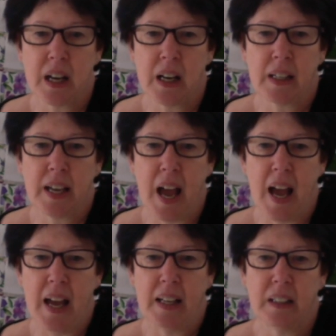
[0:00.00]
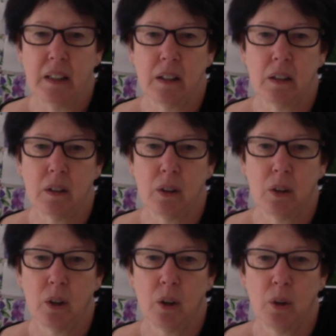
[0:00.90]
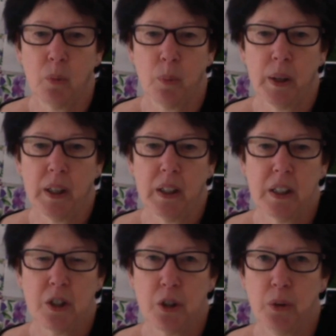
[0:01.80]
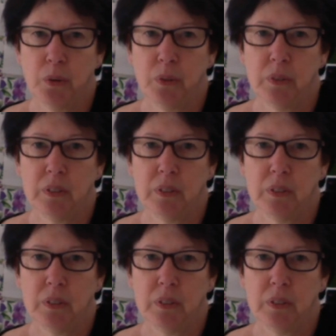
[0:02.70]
again really soon.